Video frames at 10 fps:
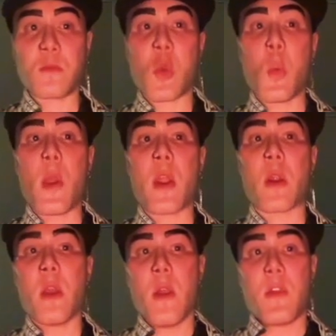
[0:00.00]

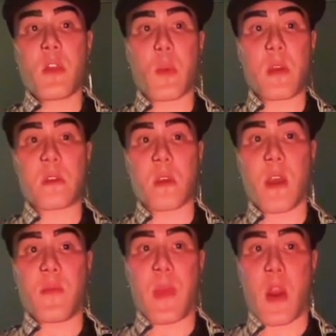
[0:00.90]
where the risk
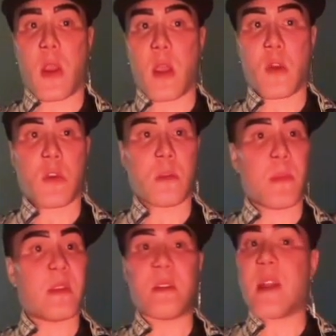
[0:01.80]
of berry aneurysm
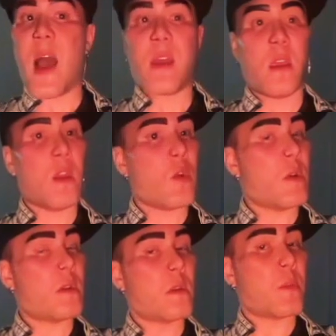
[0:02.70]
is not
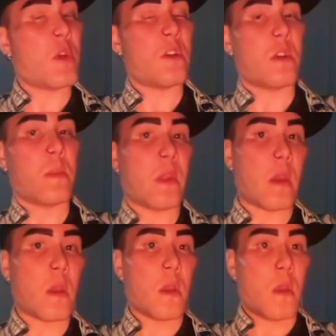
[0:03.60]
increased
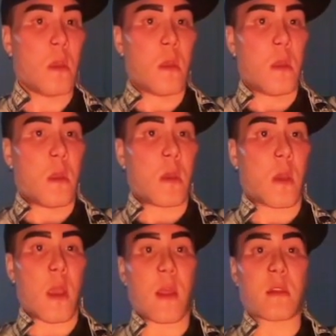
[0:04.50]
appreciably.
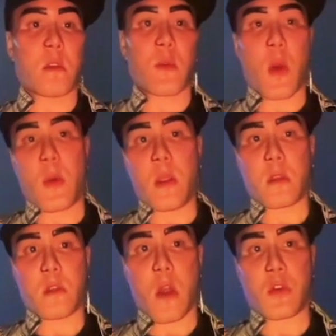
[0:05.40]
Okay, that's an
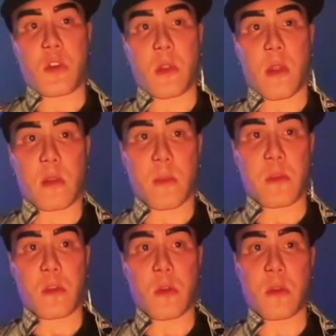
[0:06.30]
erroneous notion that some
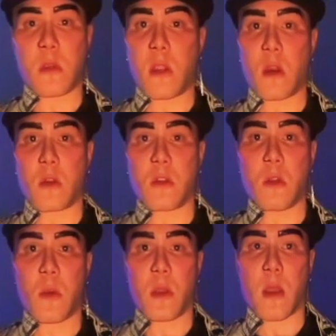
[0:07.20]
students adhere
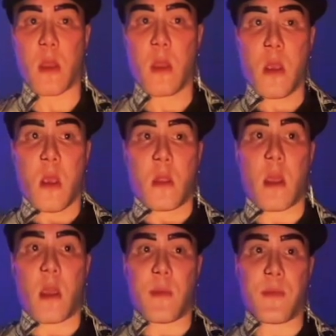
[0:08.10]
to, where they,
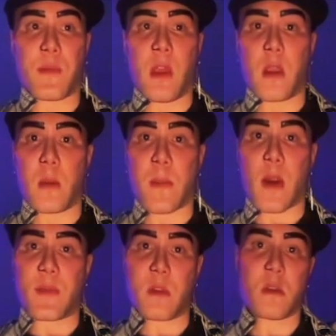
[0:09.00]
they conflate
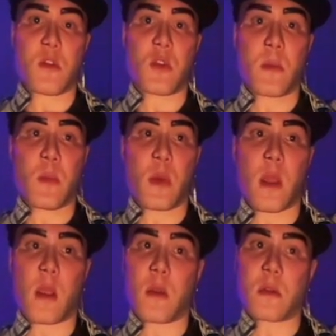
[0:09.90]
Marfan syndrome with
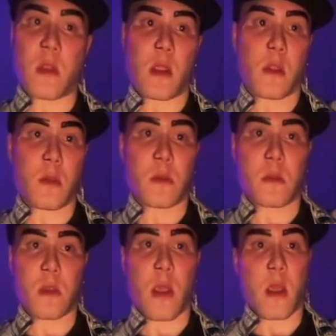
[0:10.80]

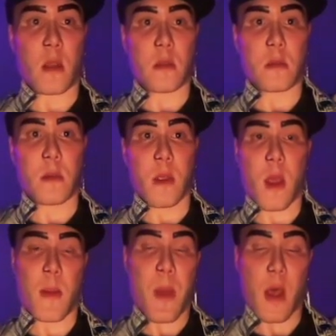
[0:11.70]
Ehlers-Danlos and
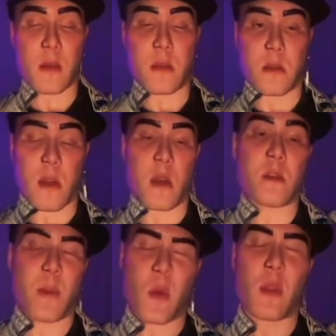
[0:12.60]
uh, polycystic
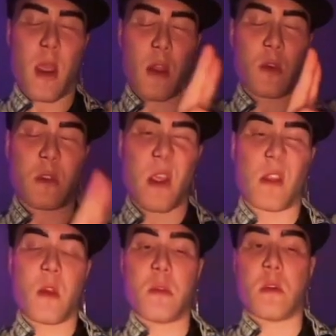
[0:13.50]
kidneys, but with
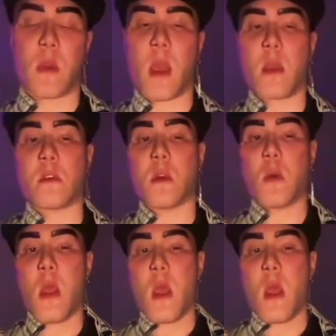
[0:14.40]
Ehlers-Danlos, okay? So